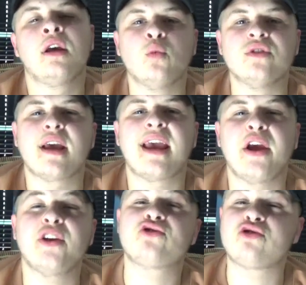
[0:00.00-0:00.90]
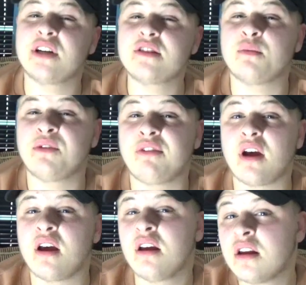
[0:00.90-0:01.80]
was history, to be
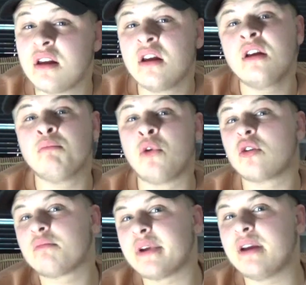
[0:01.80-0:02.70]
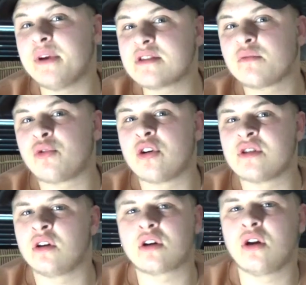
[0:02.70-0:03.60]
fair. Might be a bit
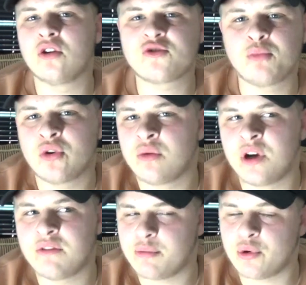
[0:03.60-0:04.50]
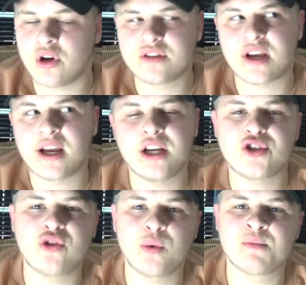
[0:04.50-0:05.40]
surprising, I like sport and whatever, but I'd say
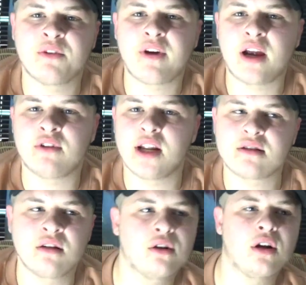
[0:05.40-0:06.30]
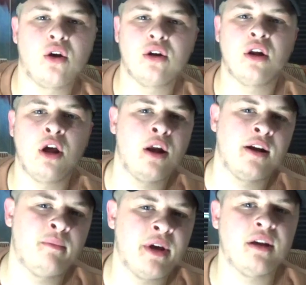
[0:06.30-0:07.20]
history was my favourite lesson. I like
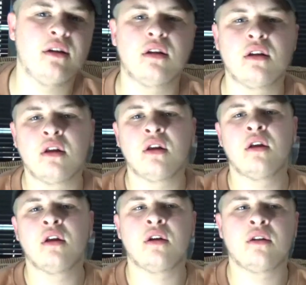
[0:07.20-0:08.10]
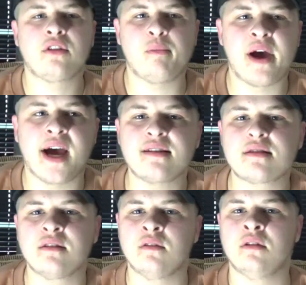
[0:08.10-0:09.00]
learning about the
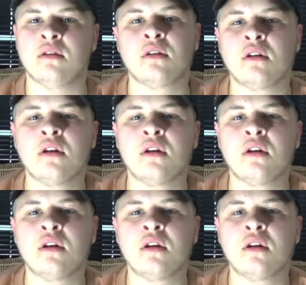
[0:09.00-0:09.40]
past, and